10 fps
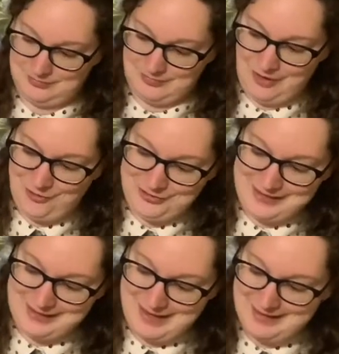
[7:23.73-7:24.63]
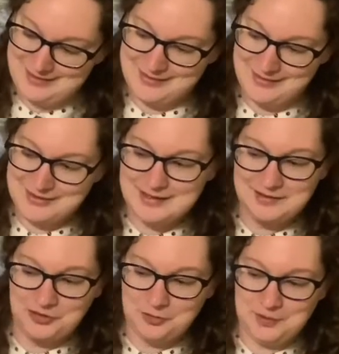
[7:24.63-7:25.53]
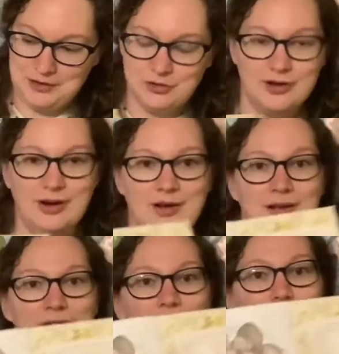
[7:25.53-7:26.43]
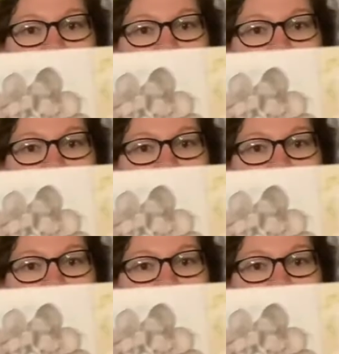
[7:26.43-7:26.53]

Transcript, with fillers: Oh, look it. There's another picture where